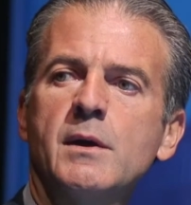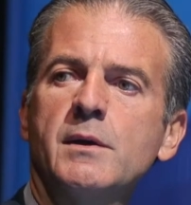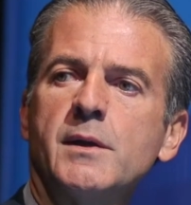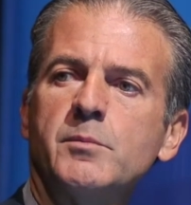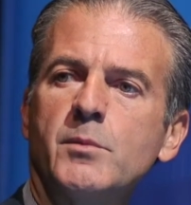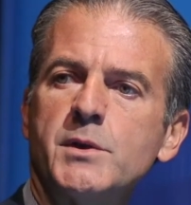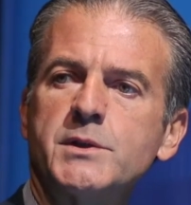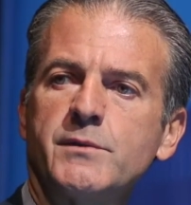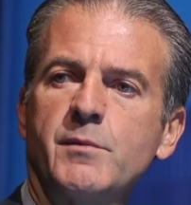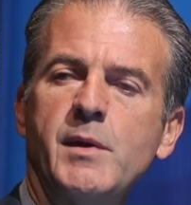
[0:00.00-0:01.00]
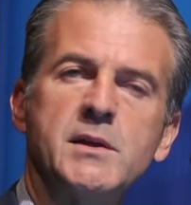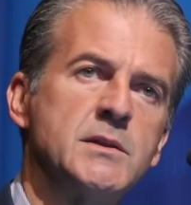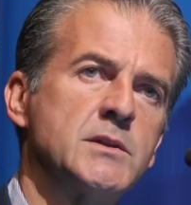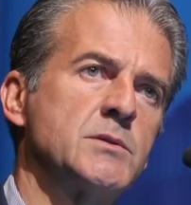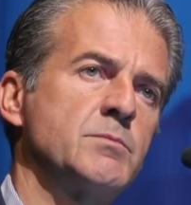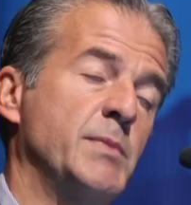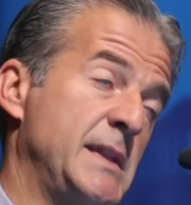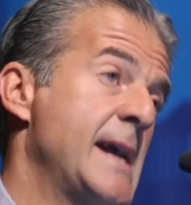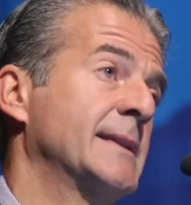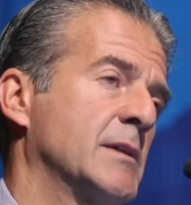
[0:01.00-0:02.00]
that most of the patients,
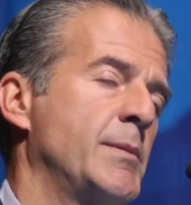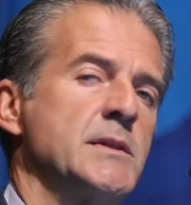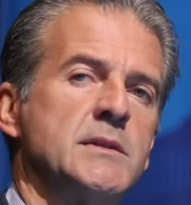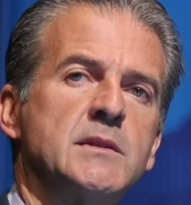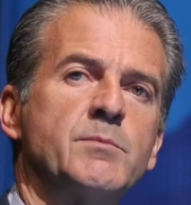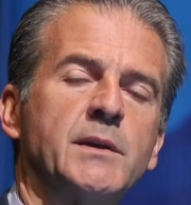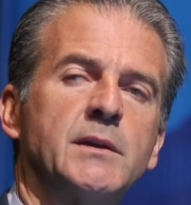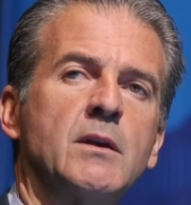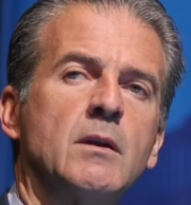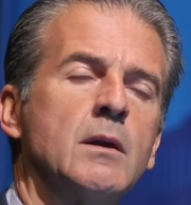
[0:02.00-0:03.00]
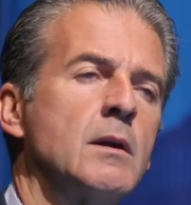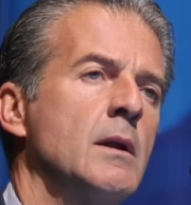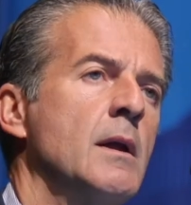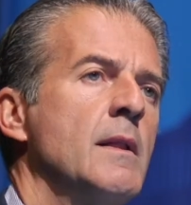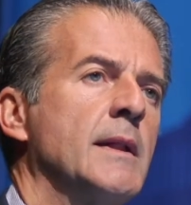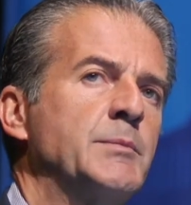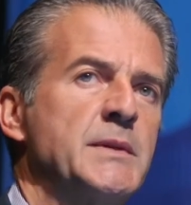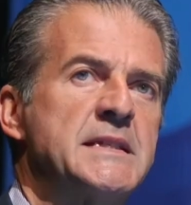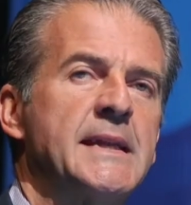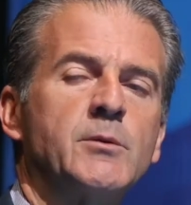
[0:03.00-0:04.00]
pediatric patients in particular, that
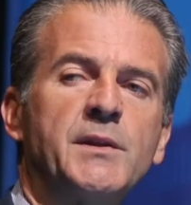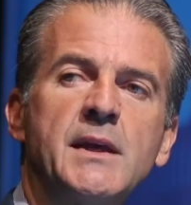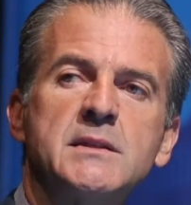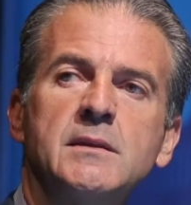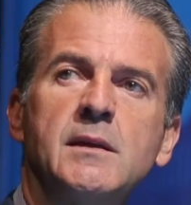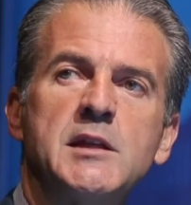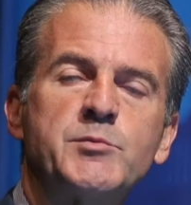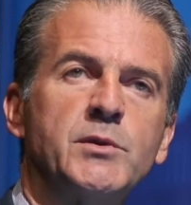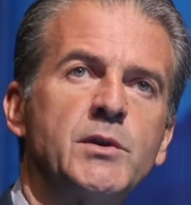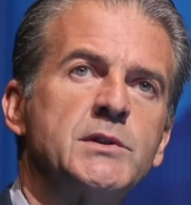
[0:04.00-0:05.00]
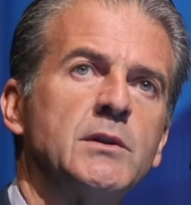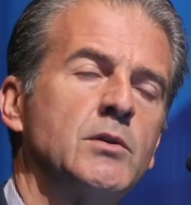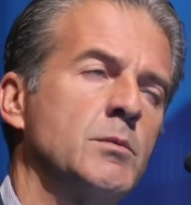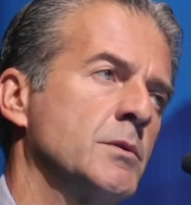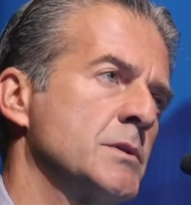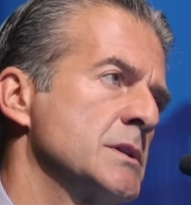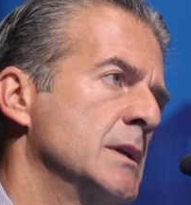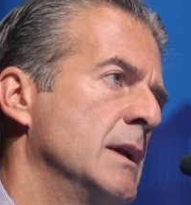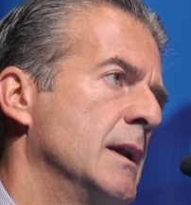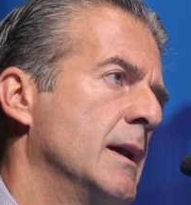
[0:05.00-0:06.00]
present with ACTH-producing tumors
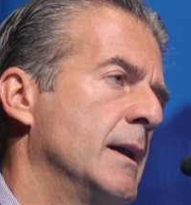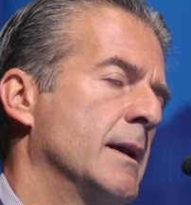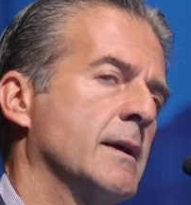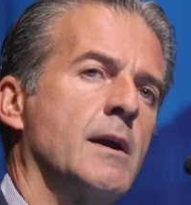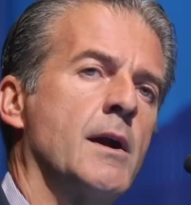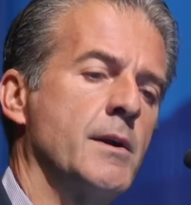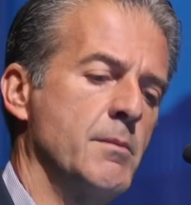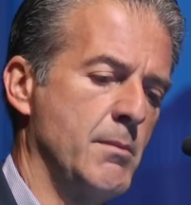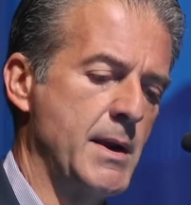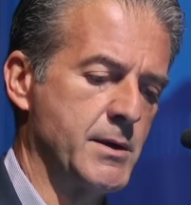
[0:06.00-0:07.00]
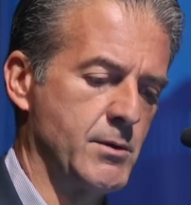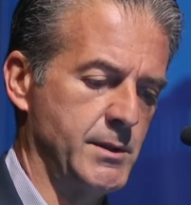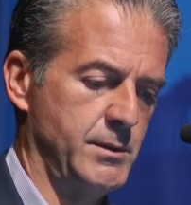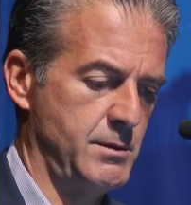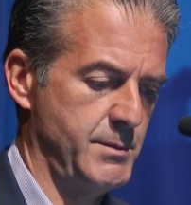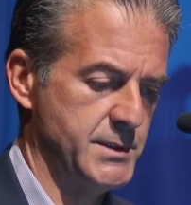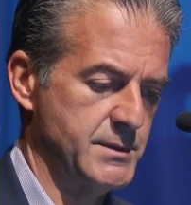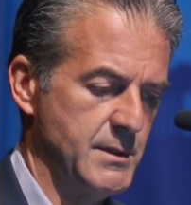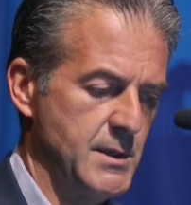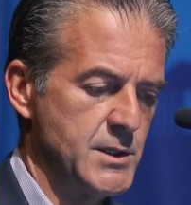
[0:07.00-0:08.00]
carry
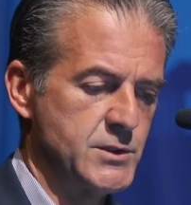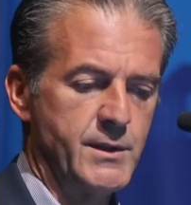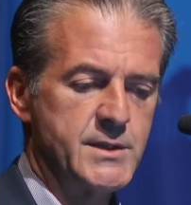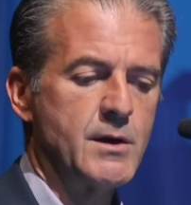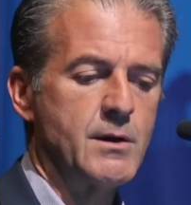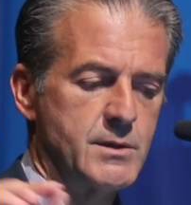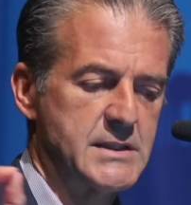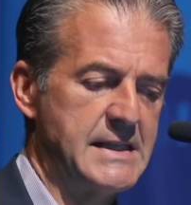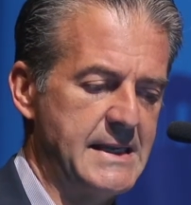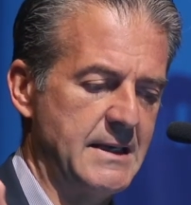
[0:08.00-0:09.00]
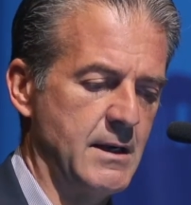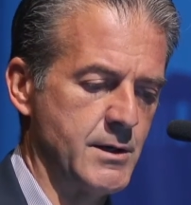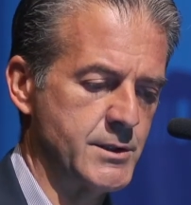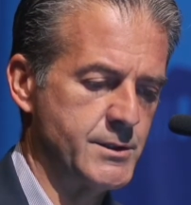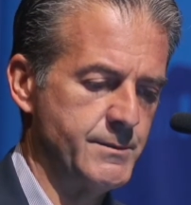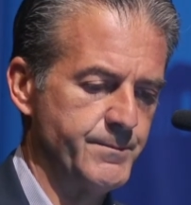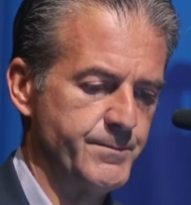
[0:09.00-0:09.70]
microadenomas. So these are slightly larger.